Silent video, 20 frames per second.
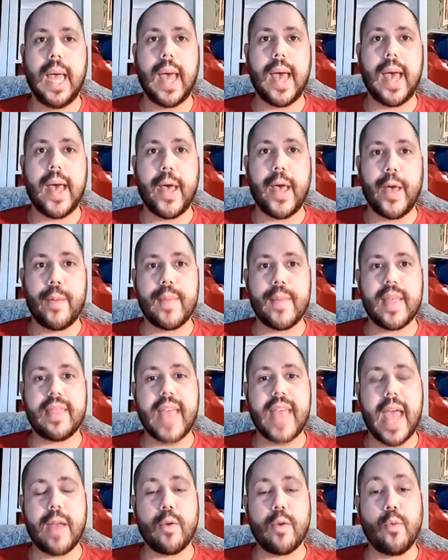
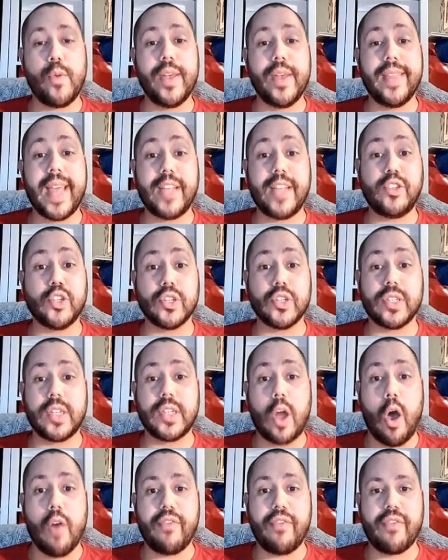then will they just
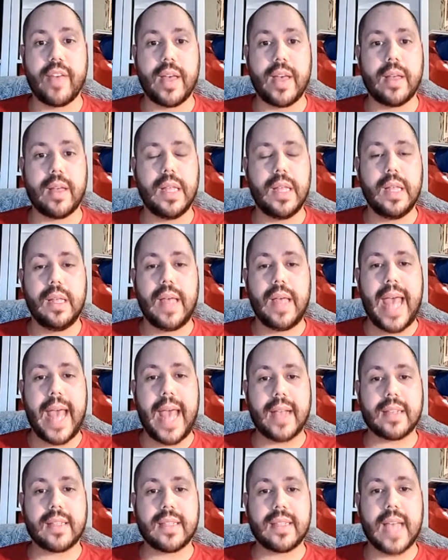offer
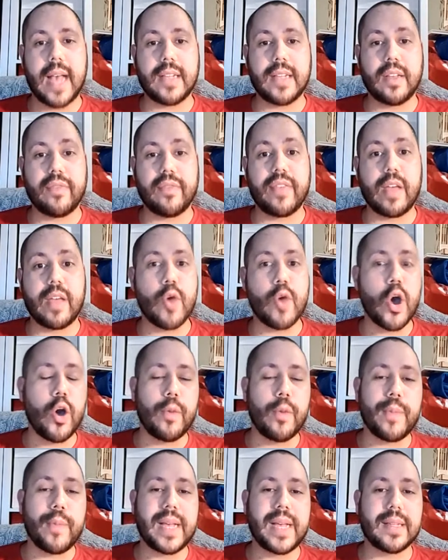exercise off their
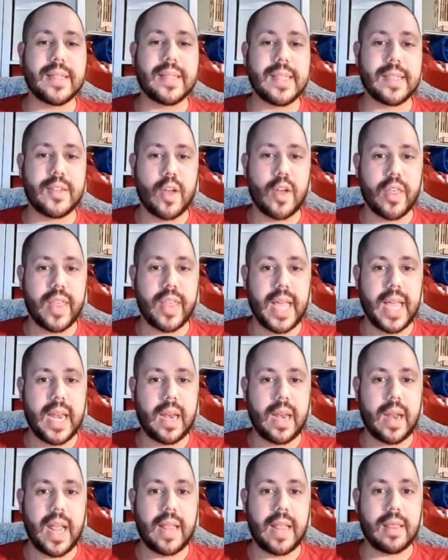own because there's
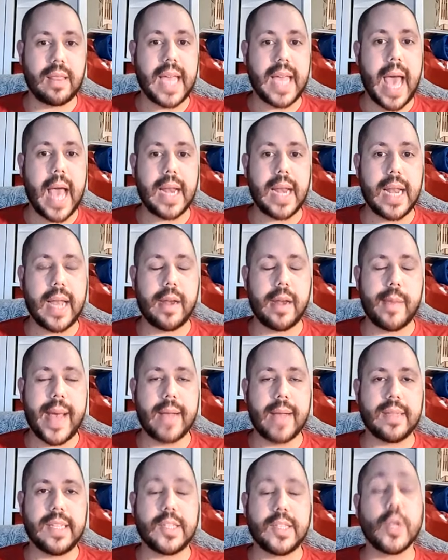nothing in the guideline
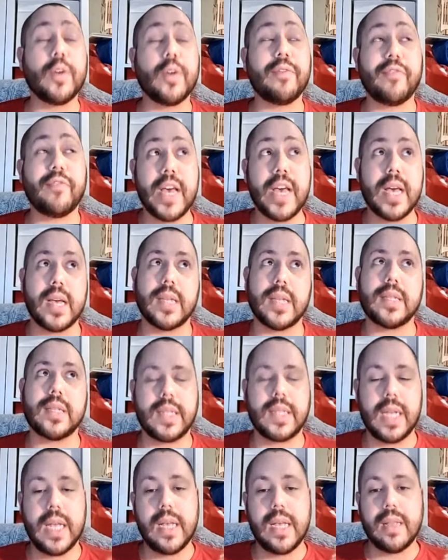about it? So at
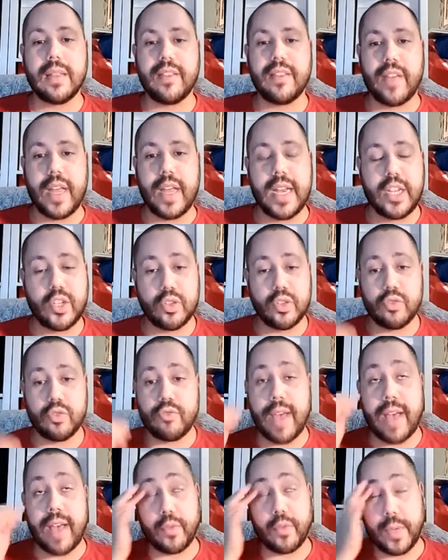first, the initial
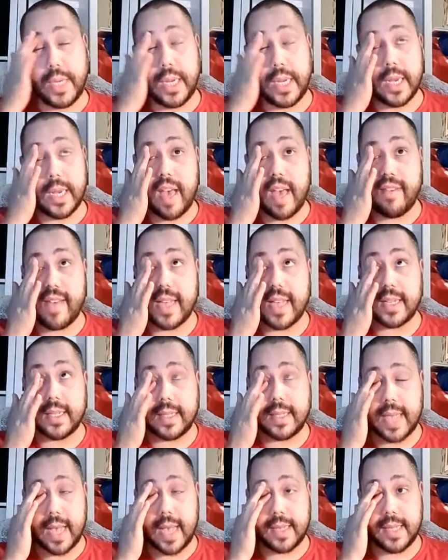draft, we didn't have
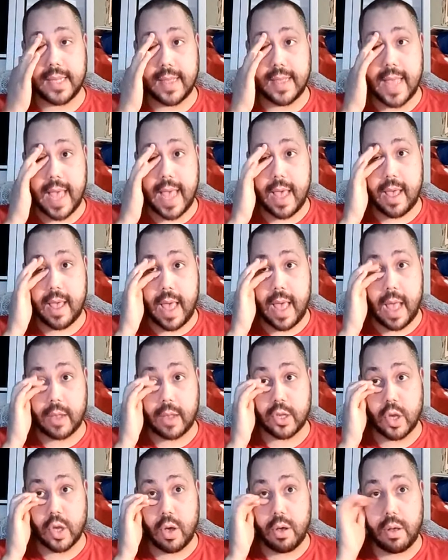exercise in there
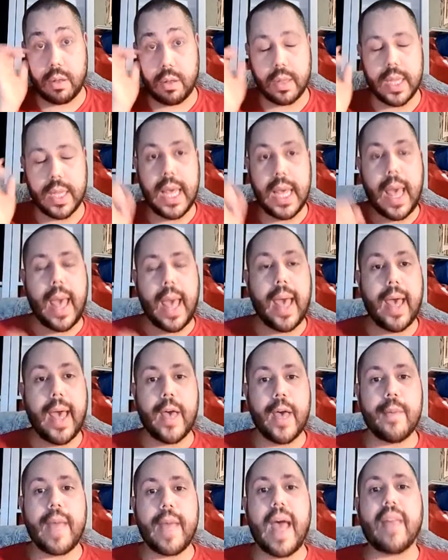at all.
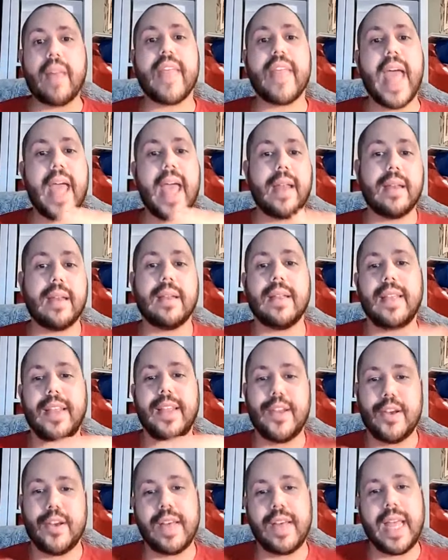And then,
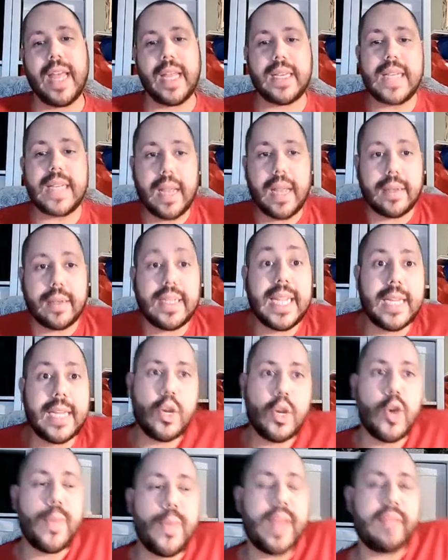it did
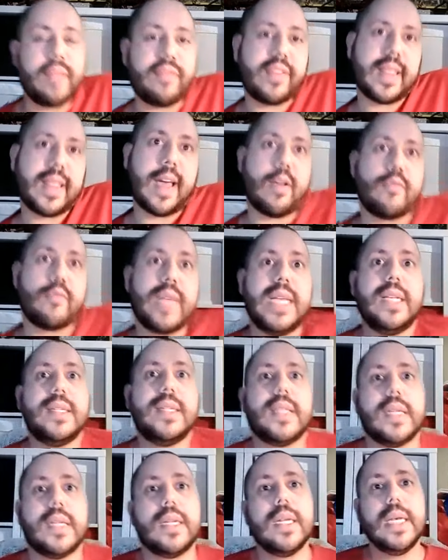come in for that
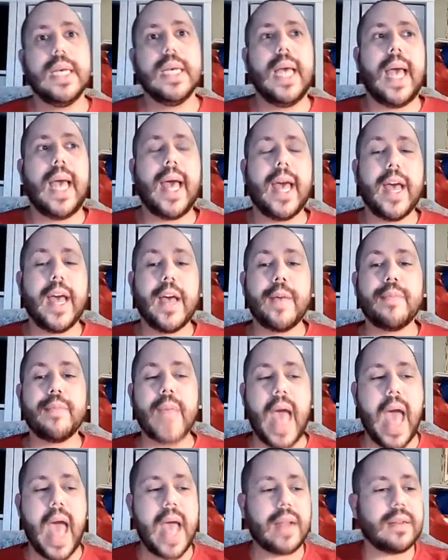reason.
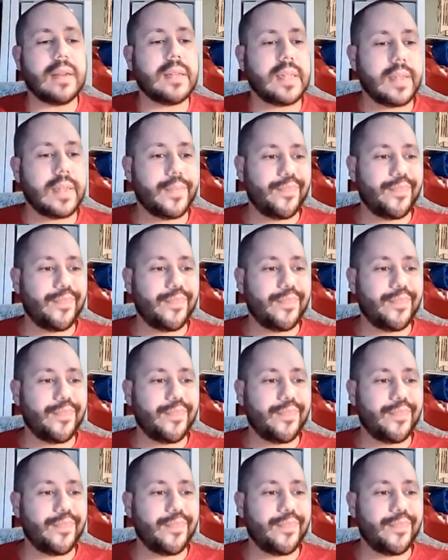And